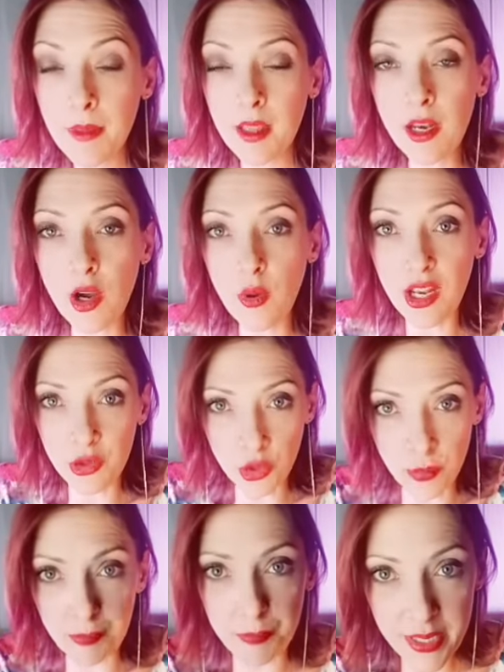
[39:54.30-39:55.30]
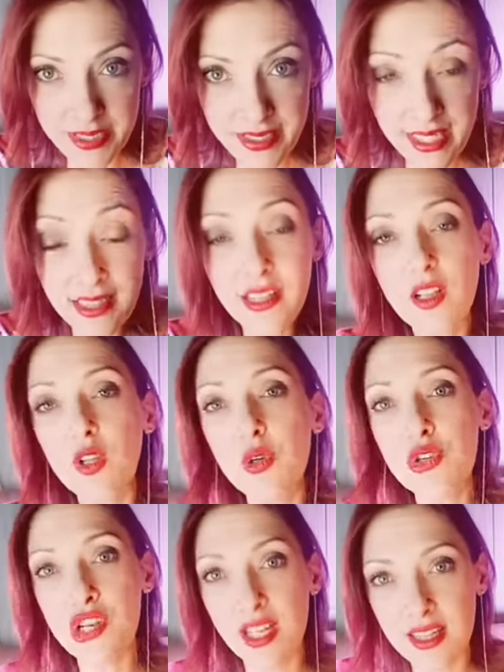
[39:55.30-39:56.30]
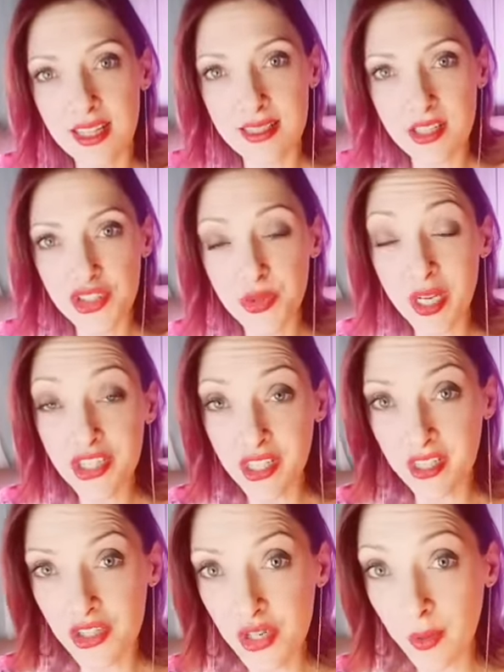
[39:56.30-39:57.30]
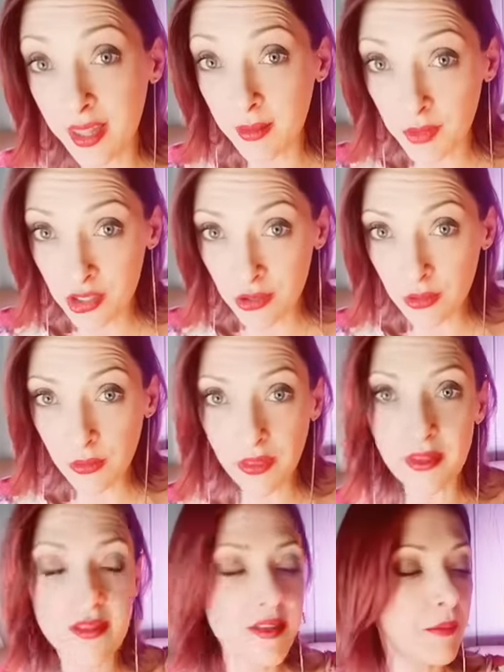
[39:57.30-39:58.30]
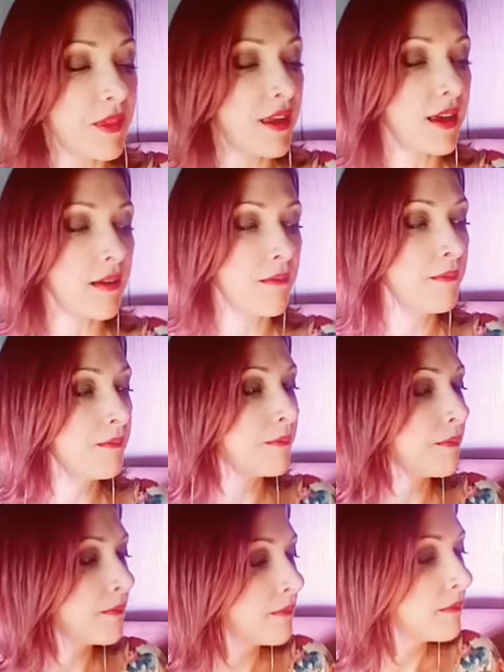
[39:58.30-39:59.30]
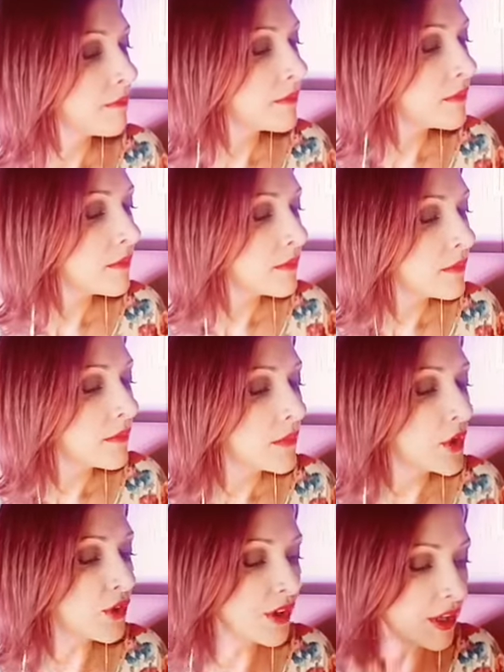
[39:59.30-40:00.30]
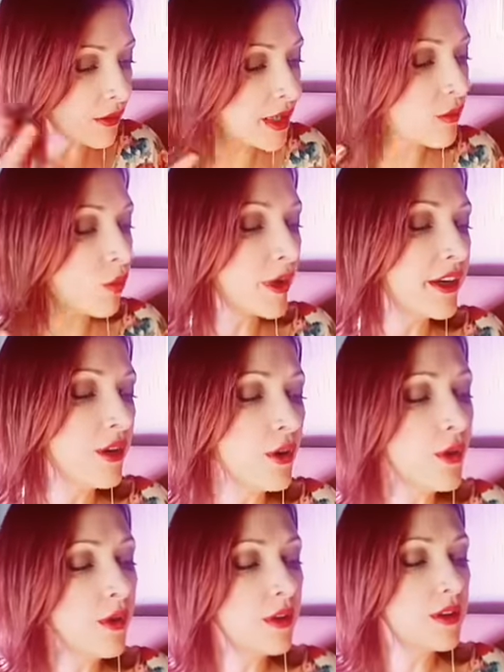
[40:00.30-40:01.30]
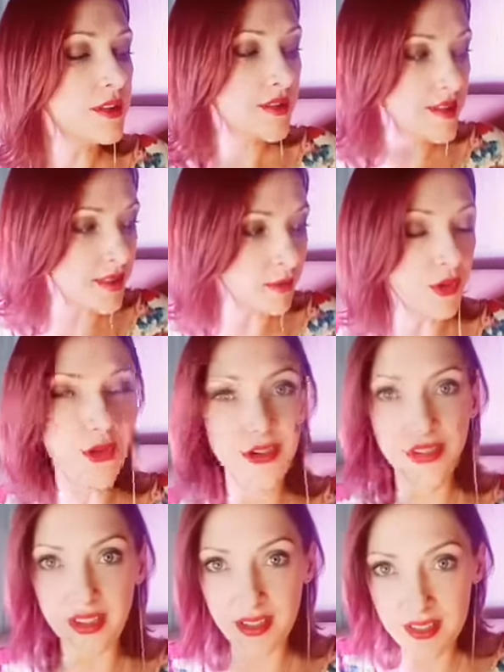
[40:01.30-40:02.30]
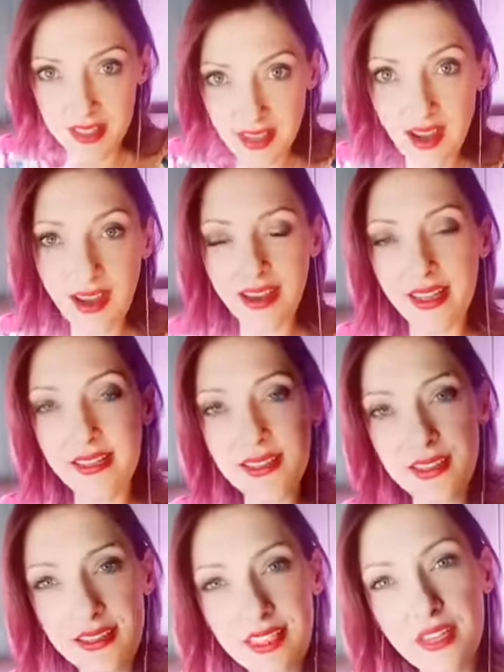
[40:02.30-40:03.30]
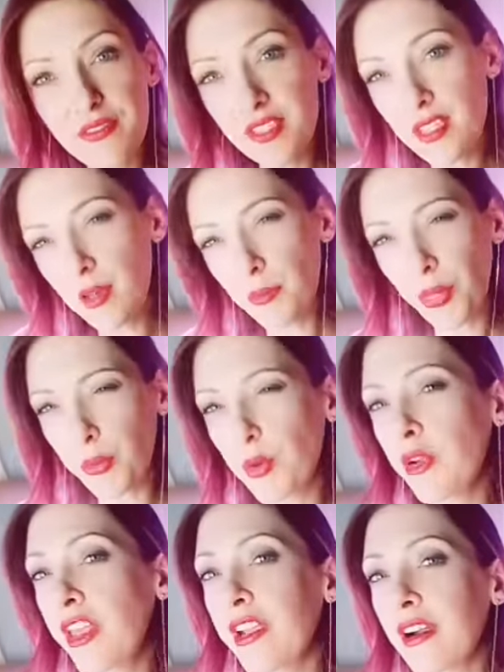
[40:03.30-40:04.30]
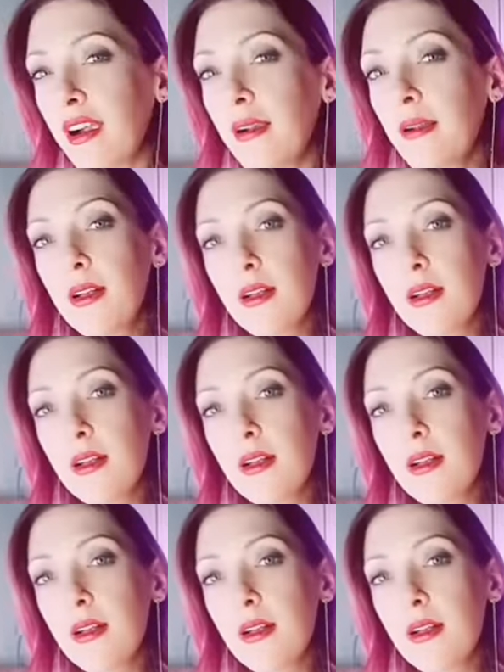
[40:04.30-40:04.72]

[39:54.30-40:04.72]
you know, and you're busting the illusion in that situation and showing them the truth in something. You're hearing real symbols and signs and stuff to come through here.